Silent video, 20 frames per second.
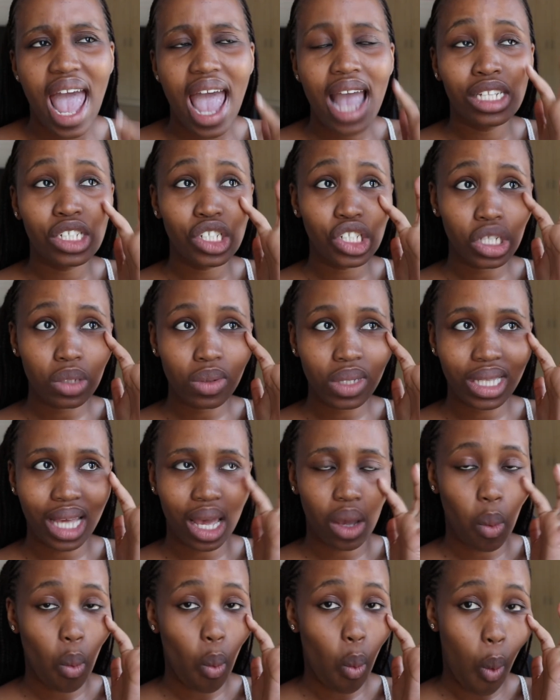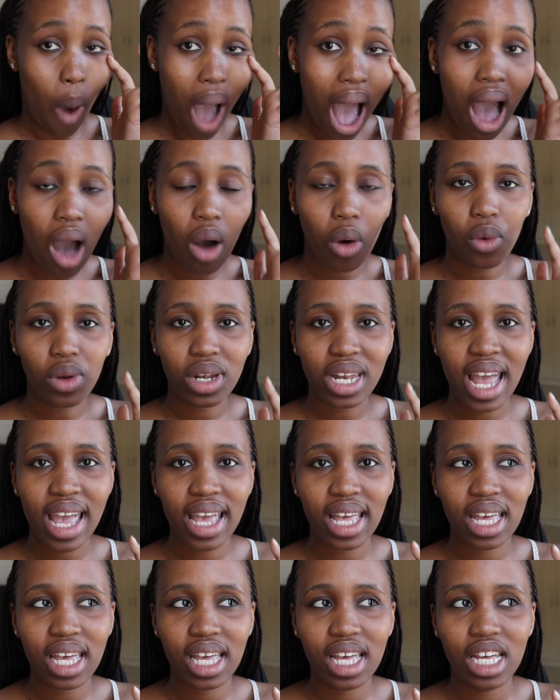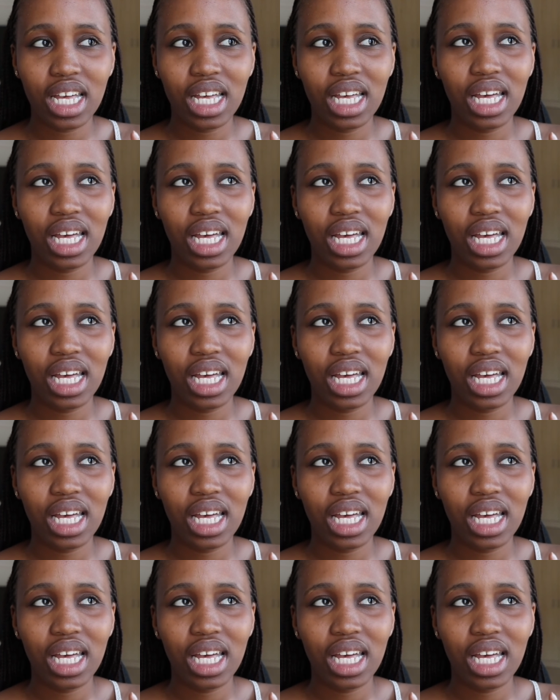And she was like, wow, like